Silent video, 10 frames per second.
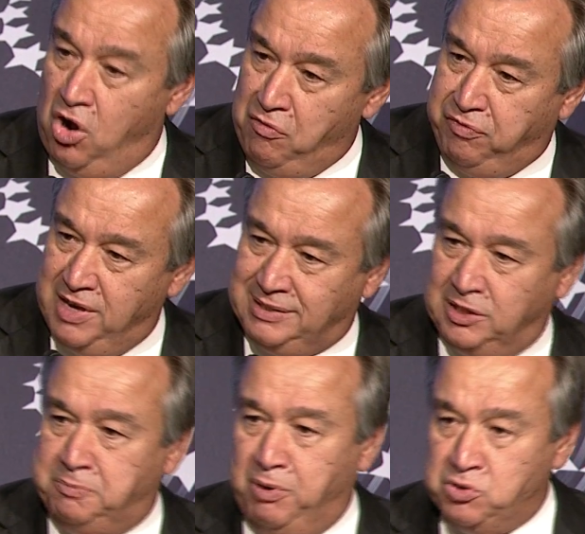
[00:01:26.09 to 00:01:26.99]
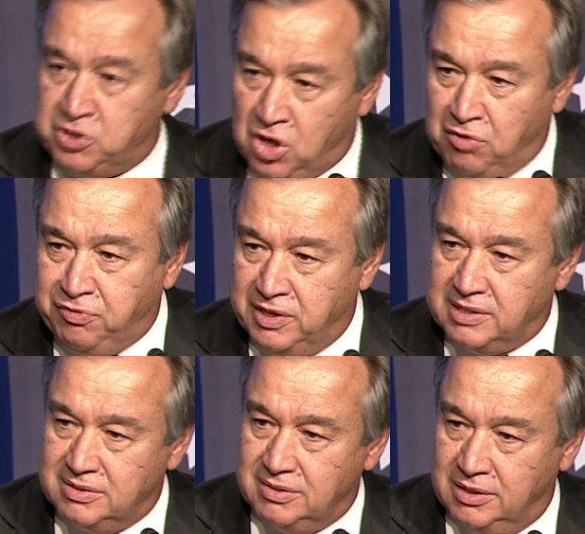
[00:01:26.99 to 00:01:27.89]
conflict and
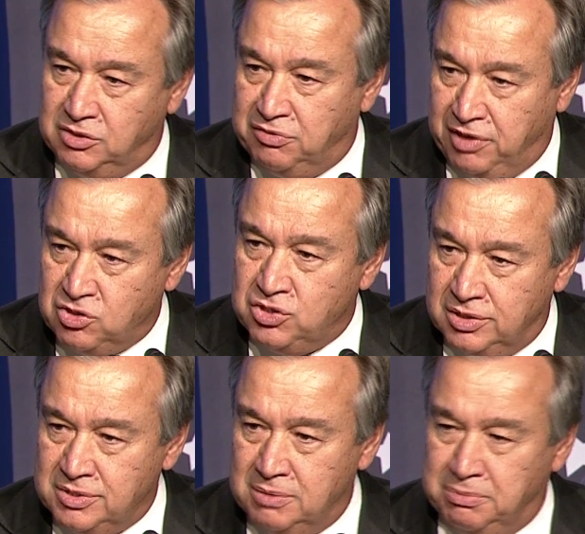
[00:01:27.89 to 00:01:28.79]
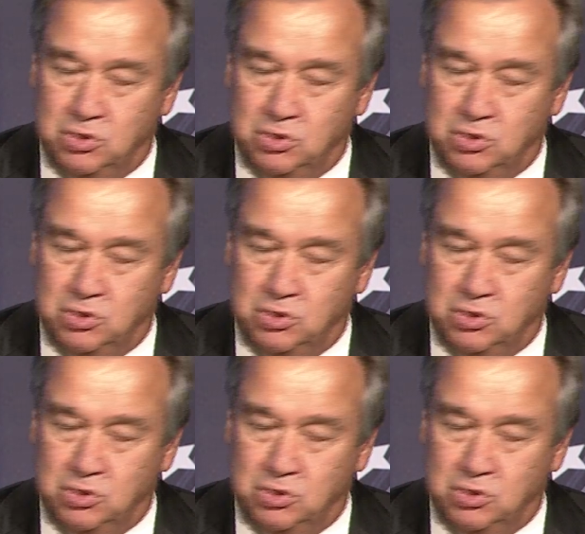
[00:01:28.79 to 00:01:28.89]
post-conflict interventions,